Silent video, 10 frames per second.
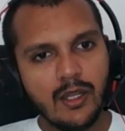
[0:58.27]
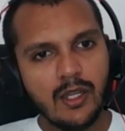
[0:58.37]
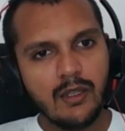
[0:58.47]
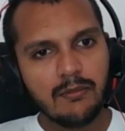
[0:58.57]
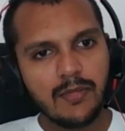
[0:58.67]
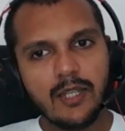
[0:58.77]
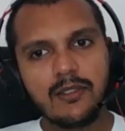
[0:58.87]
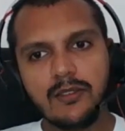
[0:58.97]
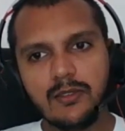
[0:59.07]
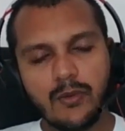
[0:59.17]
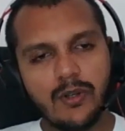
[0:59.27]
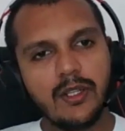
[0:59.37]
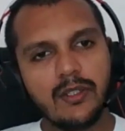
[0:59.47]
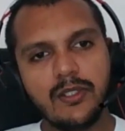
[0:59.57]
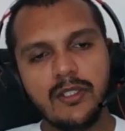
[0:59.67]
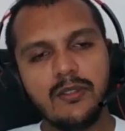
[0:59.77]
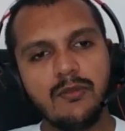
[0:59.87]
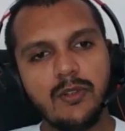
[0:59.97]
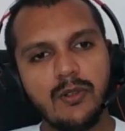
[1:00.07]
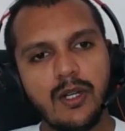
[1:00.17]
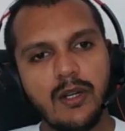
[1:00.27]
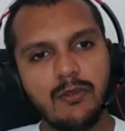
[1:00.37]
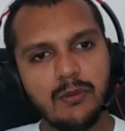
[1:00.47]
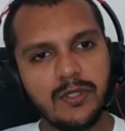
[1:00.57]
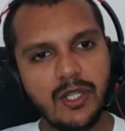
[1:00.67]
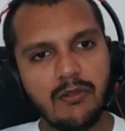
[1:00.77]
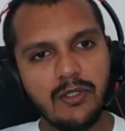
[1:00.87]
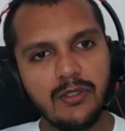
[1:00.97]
um, as a student exchange program from Java